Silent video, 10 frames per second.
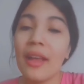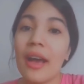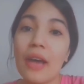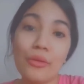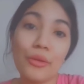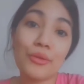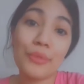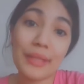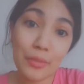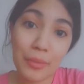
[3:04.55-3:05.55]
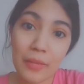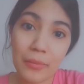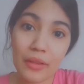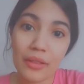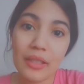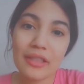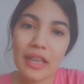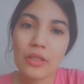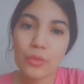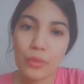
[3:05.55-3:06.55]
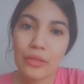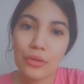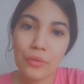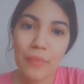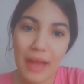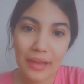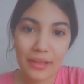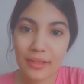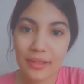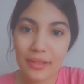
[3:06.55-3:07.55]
how do you treat people. That's what should matters.